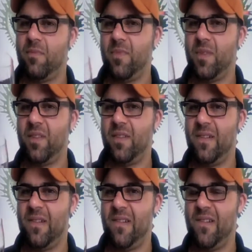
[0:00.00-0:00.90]

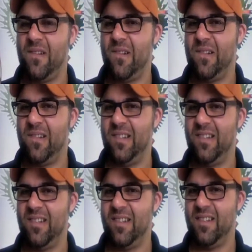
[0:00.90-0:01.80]

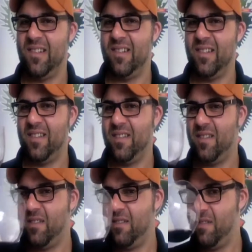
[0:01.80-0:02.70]

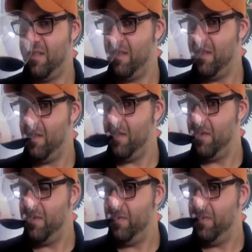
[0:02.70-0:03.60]

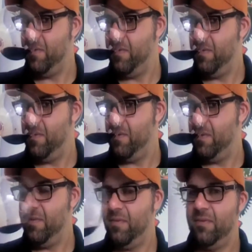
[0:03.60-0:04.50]

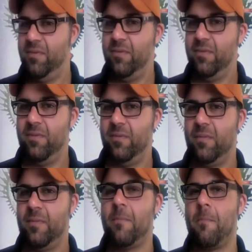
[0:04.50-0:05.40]

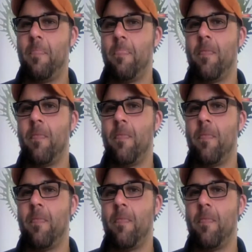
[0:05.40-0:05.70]
[no speech]